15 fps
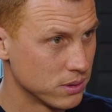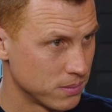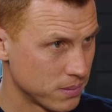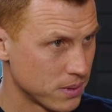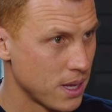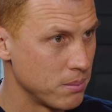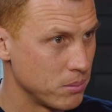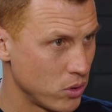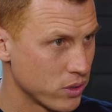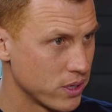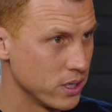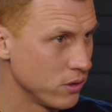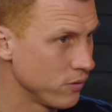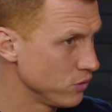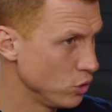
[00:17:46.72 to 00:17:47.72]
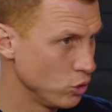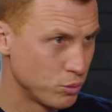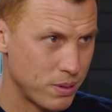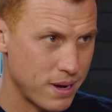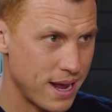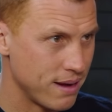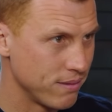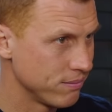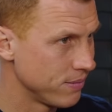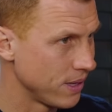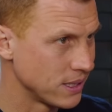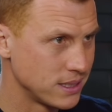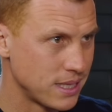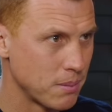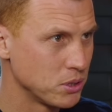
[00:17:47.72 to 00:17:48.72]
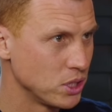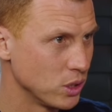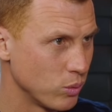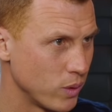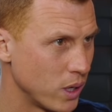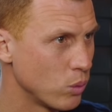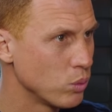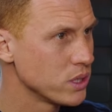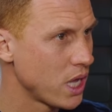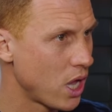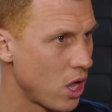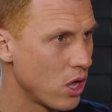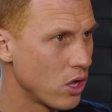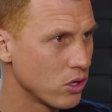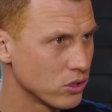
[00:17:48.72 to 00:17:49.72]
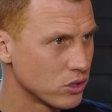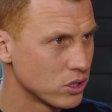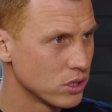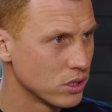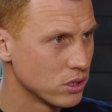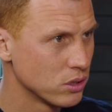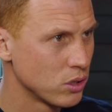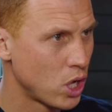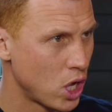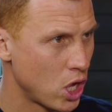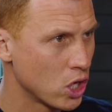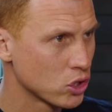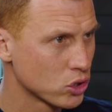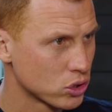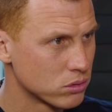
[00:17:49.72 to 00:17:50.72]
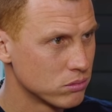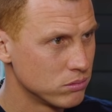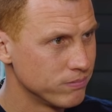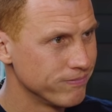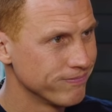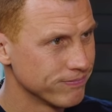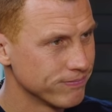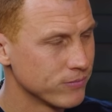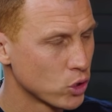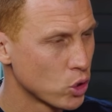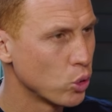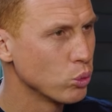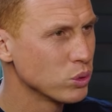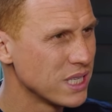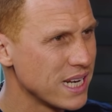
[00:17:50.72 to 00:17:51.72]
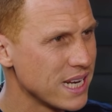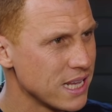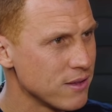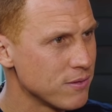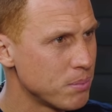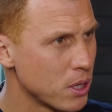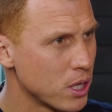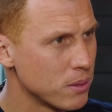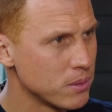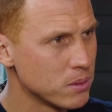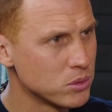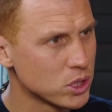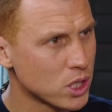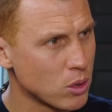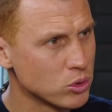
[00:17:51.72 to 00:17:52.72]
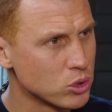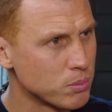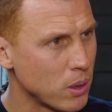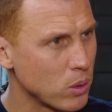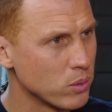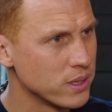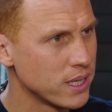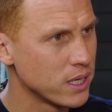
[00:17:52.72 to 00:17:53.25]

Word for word: yeah. come knocking. Obviously, you was playing exceptionally well. Was it hard, hard, but all to leave Birmingham to go to Bolton